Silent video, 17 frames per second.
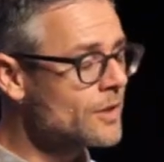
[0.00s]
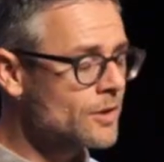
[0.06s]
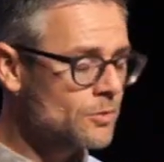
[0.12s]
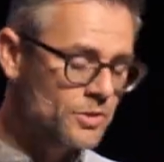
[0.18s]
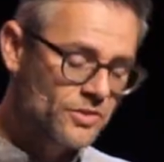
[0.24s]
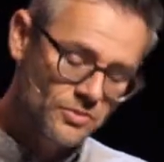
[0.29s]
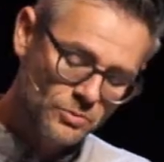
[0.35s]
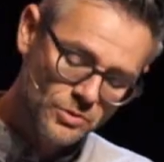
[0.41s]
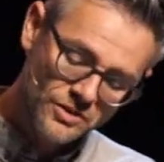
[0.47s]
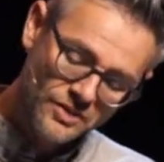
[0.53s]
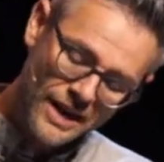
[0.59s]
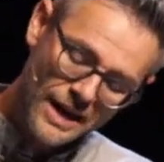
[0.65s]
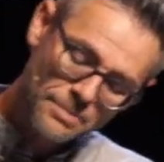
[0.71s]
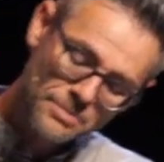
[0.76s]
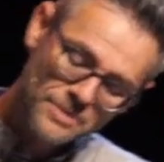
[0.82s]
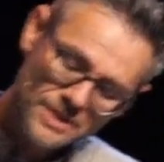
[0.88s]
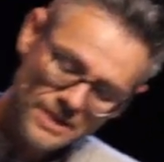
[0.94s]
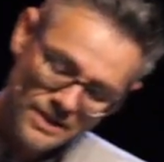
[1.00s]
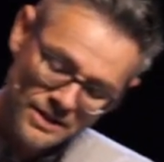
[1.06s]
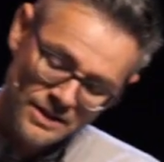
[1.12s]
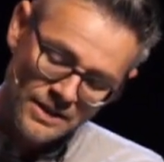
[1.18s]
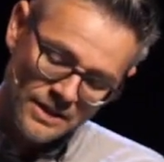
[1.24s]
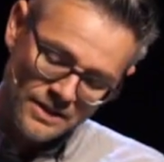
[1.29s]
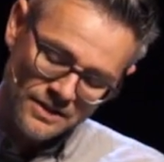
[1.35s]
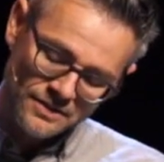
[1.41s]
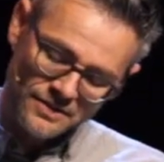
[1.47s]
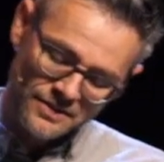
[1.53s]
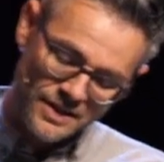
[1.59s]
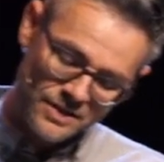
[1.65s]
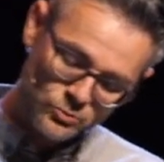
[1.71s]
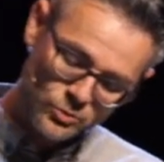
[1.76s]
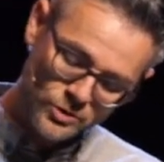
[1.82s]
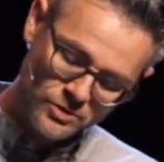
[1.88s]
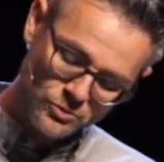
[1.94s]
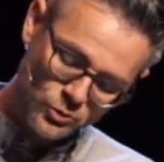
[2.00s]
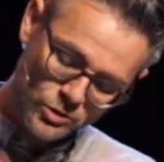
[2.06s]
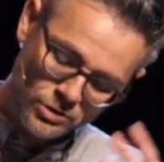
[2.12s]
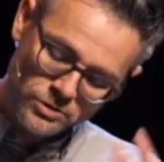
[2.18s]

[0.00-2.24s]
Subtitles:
What's happening is that we're